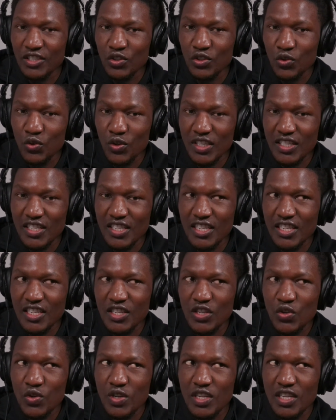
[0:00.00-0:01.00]

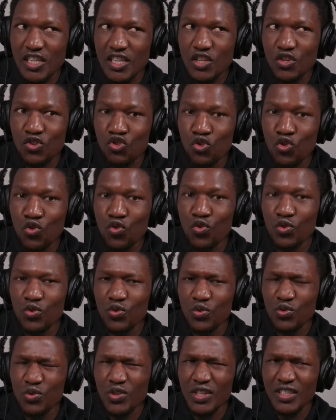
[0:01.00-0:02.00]

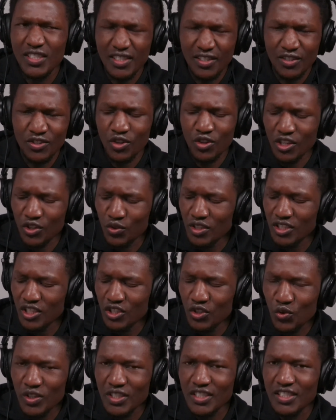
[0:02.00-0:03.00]

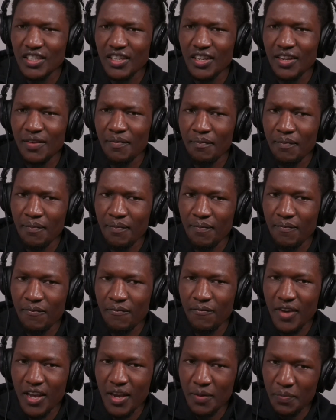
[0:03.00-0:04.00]
2020
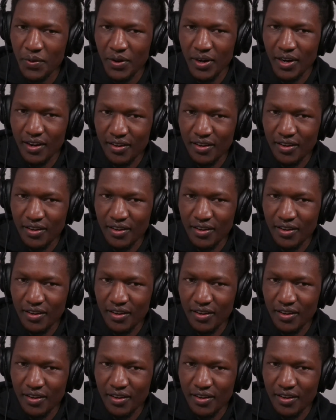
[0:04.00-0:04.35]
April.